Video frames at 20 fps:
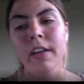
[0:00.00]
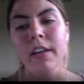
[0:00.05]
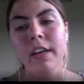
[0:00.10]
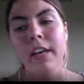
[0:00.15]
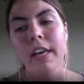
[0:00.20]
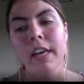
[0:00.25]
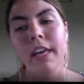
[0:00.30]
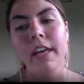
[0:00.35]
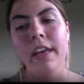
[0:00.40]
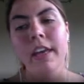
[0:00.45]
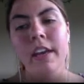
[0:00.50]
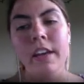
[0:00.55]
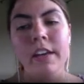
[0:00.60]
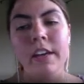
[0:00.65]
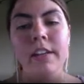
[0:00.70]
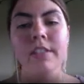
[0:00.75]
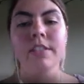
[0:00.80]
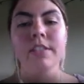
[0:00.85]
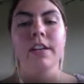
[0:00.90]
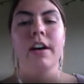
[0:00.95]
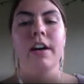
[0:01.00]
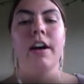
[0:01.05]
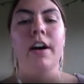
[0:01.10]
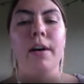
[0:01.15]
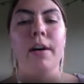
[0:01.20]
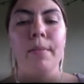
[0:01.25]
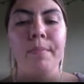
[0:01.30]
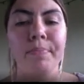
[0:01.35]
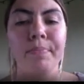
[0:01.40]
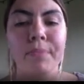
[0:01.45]
and
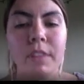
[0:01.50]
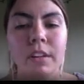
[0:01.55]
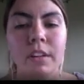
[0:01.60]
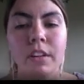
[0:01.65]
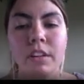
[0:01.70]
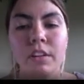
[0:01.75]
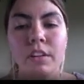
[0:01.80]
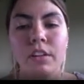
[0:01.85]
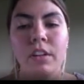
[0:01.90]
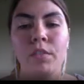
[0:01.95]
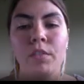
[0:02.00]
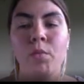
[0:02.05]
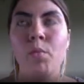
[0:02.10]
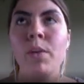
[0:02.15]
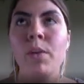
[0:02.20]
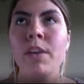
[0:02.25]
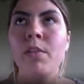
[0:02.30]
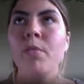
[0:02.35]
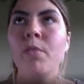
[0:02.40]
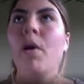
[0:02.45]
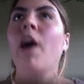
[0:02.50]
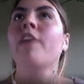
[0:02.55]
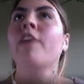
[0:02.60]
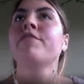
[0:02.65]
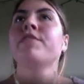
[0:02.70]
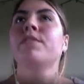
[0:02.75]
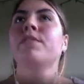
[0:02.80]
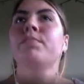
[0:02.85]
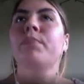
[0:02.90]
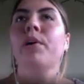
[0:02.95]
um, we
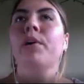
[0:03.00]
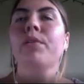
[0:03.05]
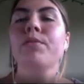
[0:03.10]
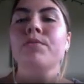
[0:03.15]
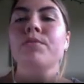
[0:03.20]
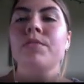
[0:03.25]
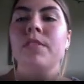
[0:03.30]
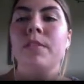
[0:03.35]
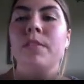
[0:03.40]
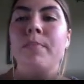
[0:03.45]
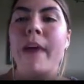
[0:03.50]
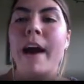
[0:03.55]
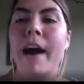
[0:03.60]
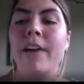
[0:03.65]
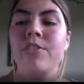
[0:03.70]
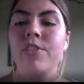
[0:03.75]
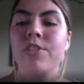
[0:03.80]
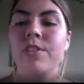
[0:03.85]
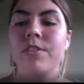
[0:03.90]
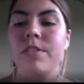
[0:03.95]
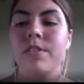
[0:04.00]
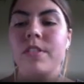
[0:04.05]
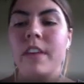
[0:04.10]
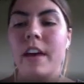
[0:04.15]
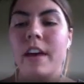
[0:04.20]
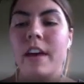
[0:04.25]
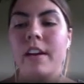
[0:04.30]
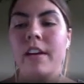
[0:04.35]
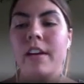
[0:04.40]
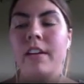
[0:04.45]
often post the badges
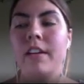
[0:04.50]
that